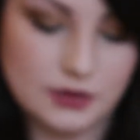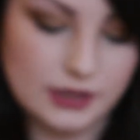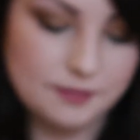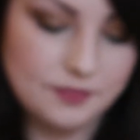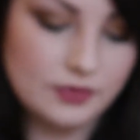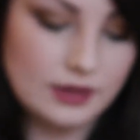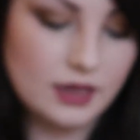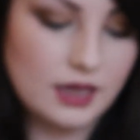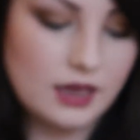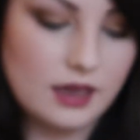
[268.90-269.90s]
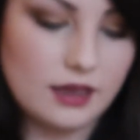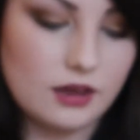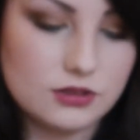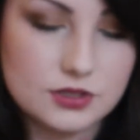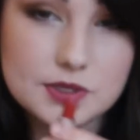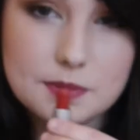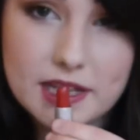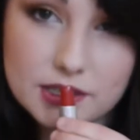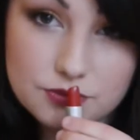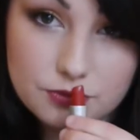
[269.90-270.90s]
it. It also
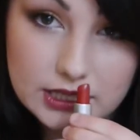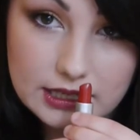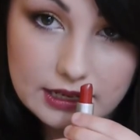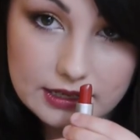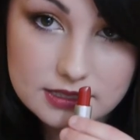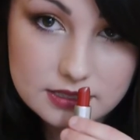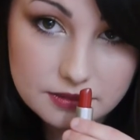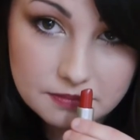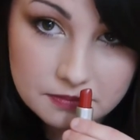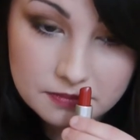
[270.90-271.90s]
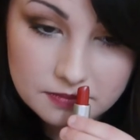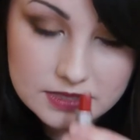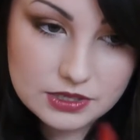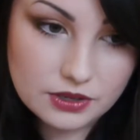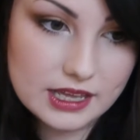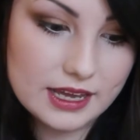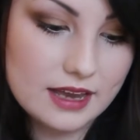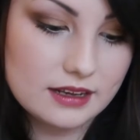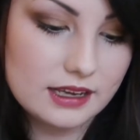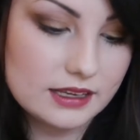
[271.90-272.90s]
smells really nice. It's got that
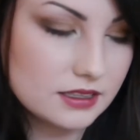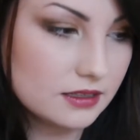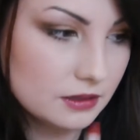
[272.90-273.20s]
kind of like